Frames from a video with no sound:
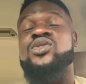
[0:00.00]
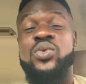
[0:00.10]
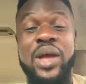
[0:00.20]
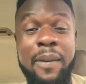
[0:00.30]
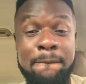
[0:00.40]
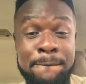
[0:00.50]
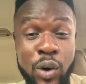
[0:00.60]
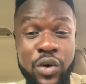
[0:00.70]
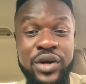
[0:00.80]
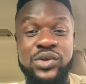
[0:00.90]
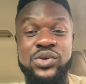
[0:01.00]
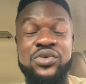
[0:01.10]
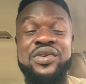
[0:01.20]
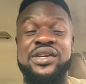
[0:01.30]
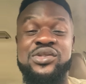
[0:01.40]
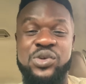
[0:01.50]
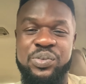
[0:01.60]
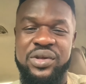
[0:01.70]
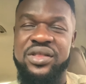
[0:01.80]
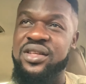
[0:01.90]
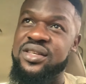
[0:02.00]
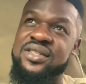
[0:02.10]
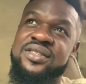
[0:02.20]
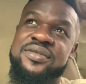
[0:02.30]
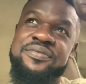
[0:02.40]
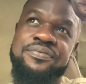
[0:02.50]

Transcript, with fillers: we are boring to do very stupid things.